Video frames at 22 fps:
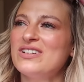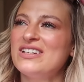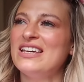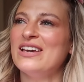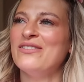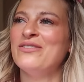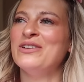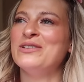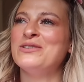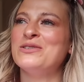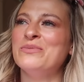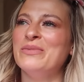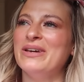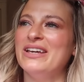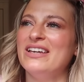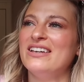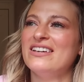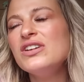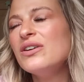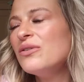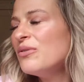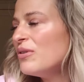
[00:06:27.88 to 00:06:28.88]
give it to me.
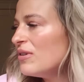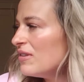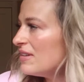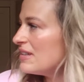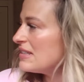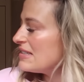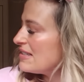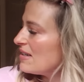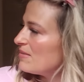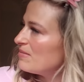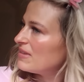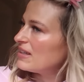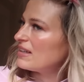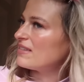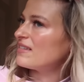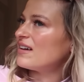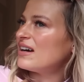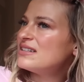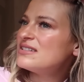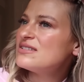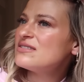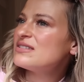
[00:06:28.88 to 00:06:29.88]
Do you know what, something
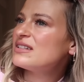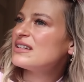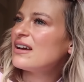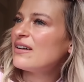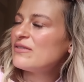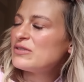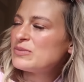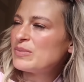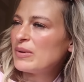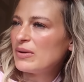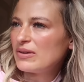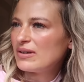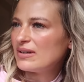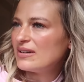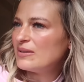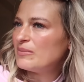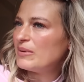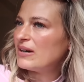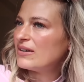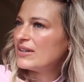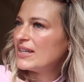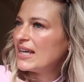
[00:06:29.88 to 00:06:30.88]
that I don't think I've spoken
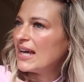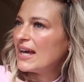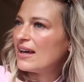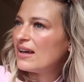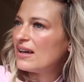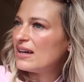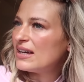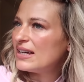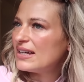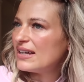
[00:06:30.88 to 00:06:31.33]
about yet